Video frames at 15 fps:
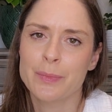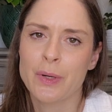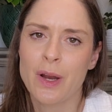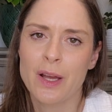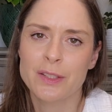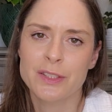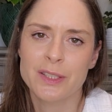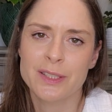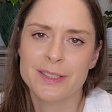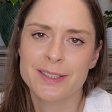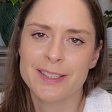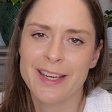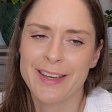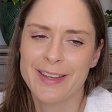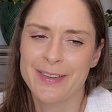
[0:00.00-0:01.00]
project
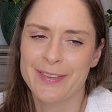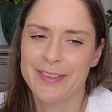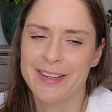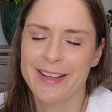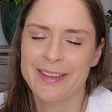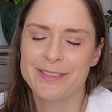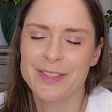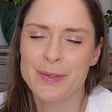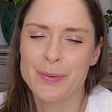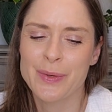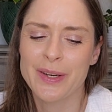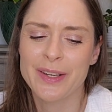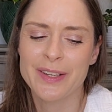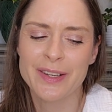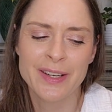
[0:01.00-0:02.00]
diary
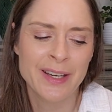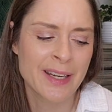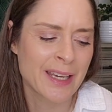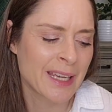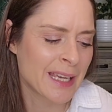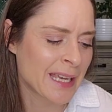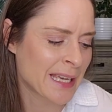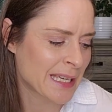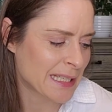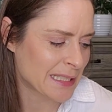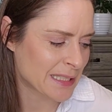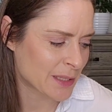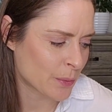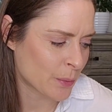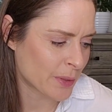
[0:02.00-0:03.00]
everywhere.
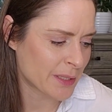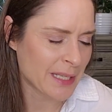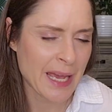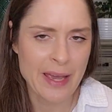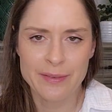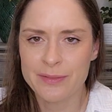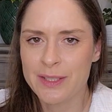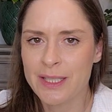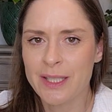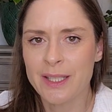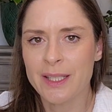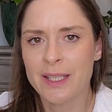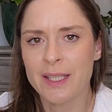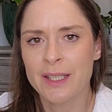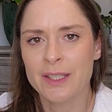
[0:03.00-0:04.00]
It's quite
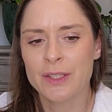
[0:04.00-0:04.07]
hefty,